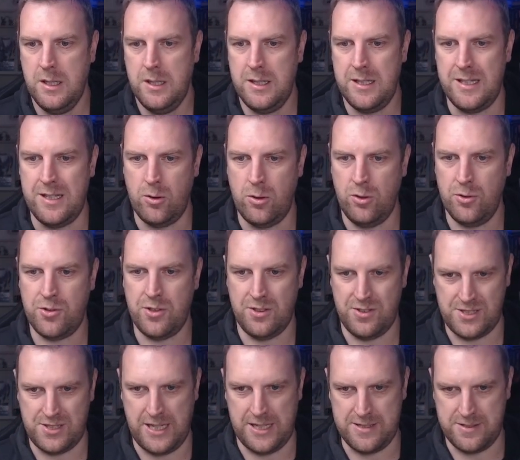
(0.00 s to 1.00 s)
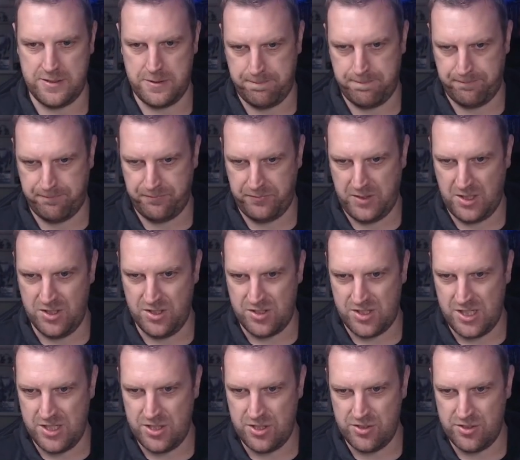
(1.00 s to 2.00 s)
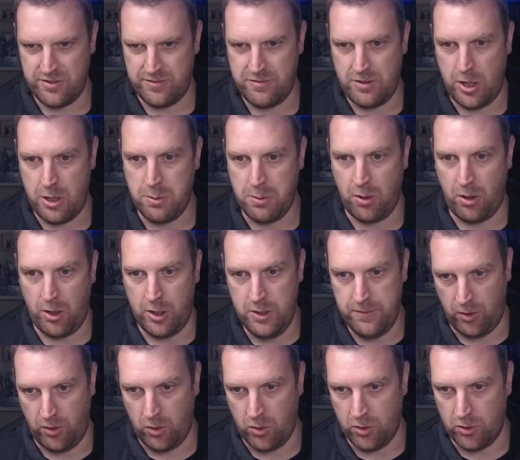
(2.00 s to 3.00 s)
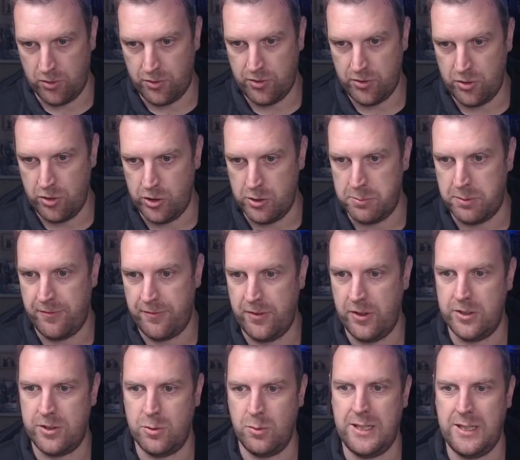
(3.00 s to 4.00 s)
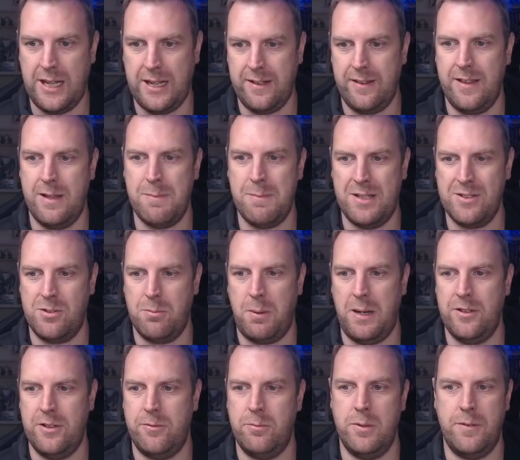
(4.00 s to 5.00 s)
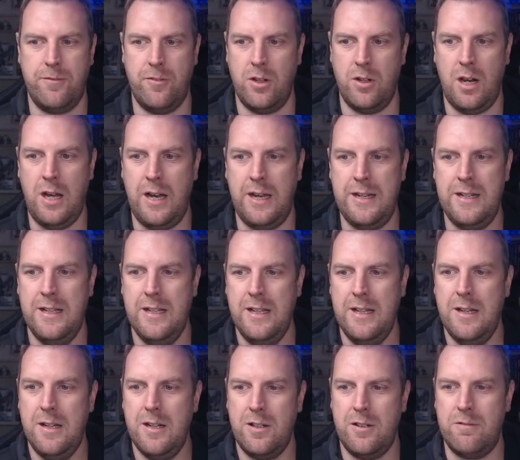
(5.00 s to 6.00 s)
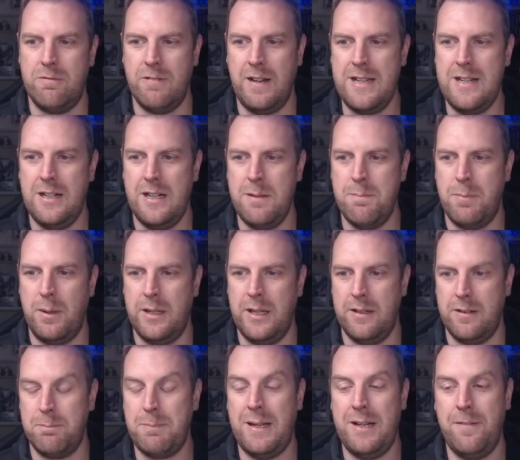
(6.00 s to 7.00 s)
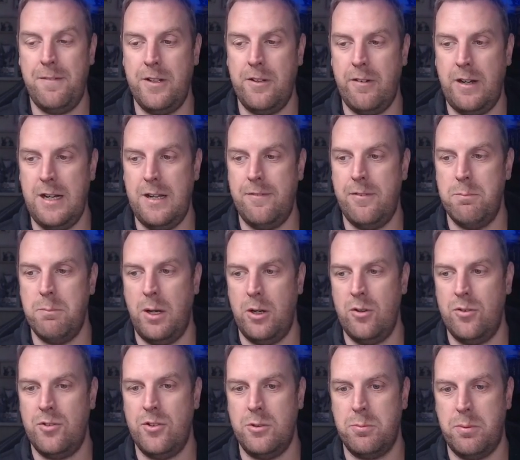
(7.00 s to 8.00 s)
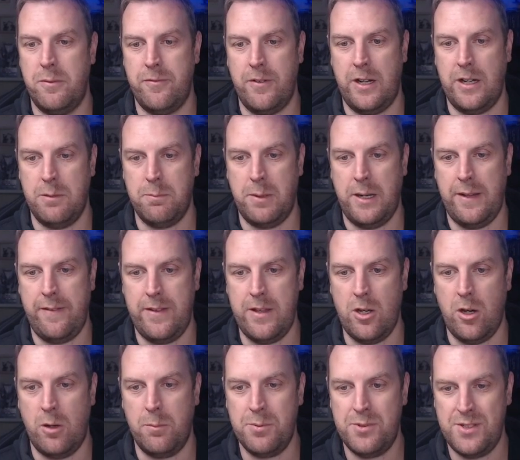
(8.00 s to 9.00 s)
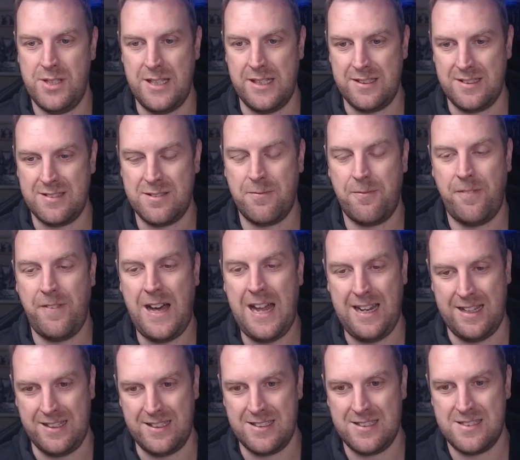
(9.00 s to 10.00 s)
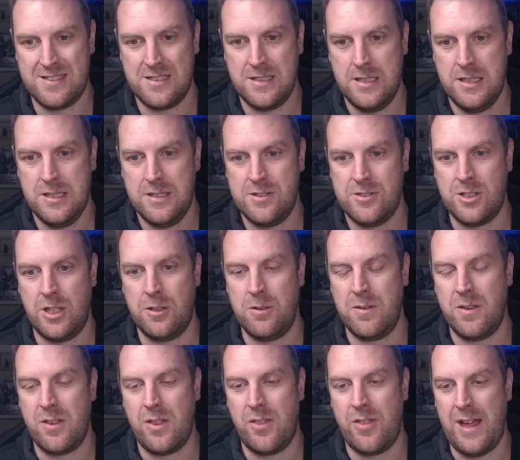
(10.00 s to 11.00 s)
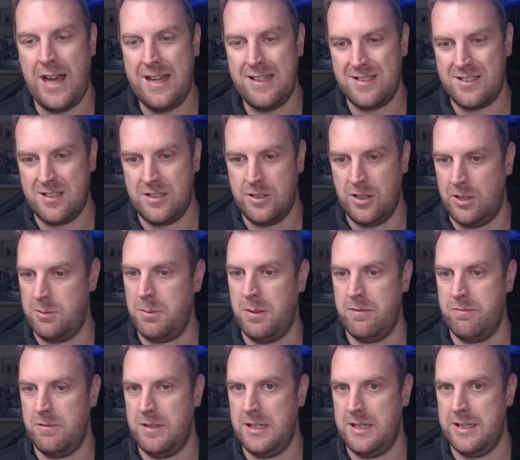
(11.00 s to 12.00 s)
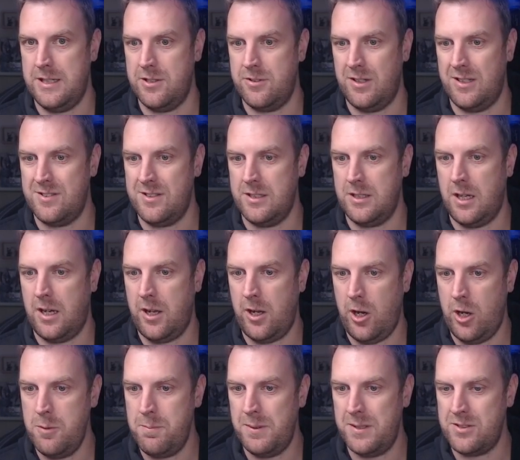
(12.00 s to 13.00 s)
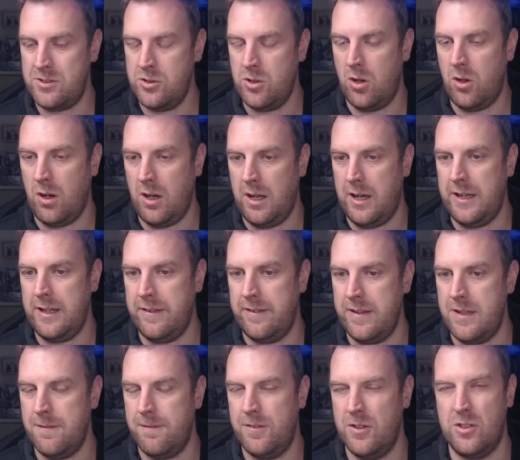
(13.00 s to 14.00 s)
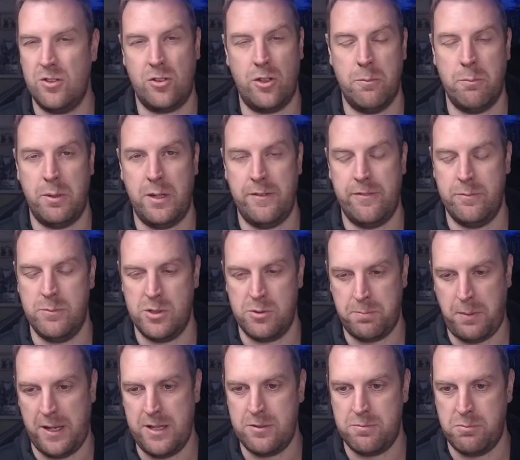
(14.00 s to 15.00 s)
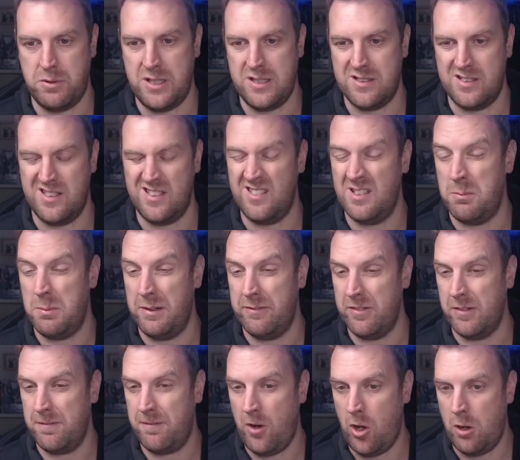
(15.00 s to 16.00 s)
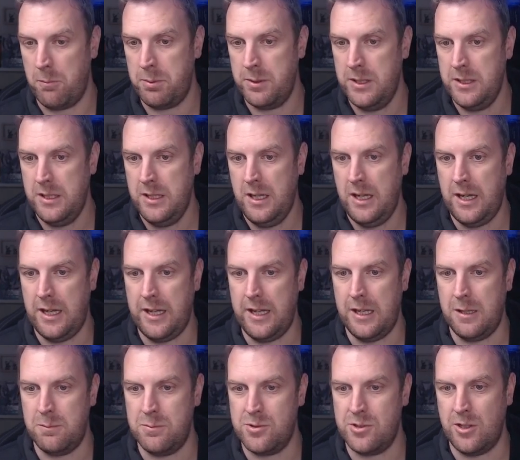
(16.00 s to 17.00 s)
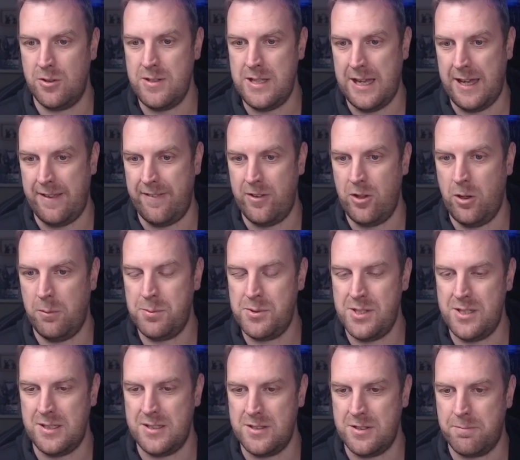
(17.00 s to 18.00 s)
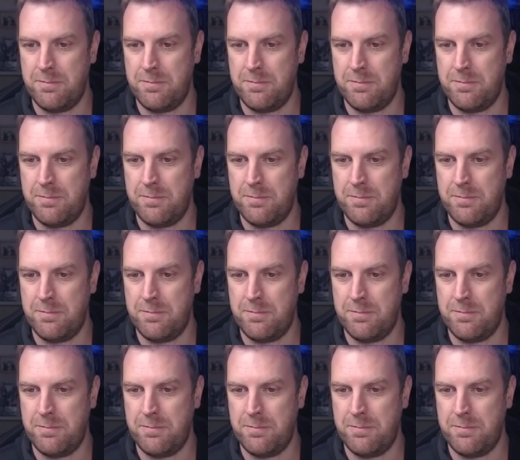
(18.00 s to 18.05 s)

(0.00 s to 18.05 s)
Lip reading: It also says contingents of noble overlords who prefer to enact their master plans from the front line benefit greatly from bonuses provided by the Obscience Phalanx. So that's going to be really interesting. I hope it's not like the first company from the Space Marines and it's a bit of a flop. So yeah, the Obscience